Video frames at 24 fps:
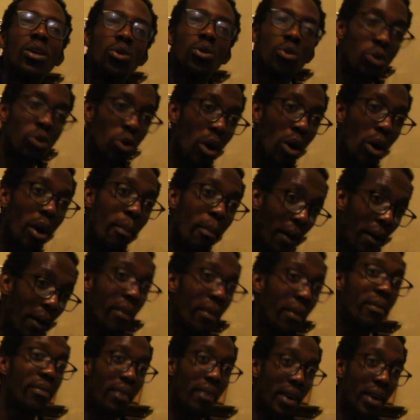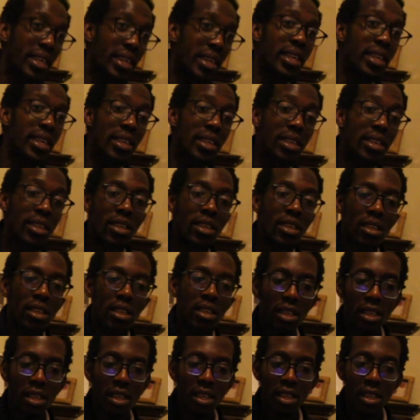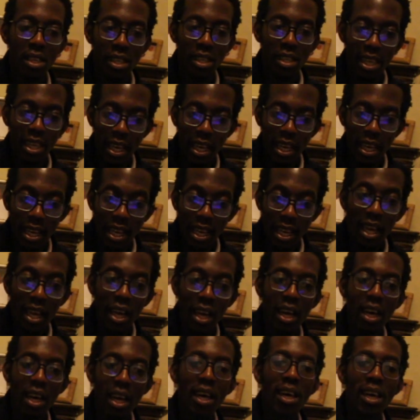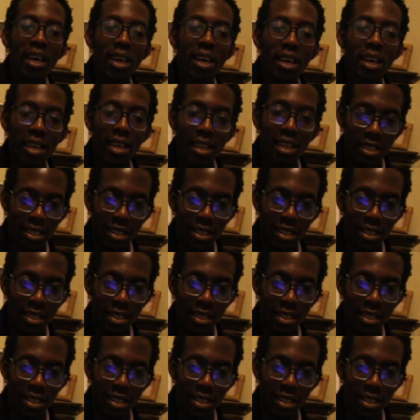you're a motherfucking killer.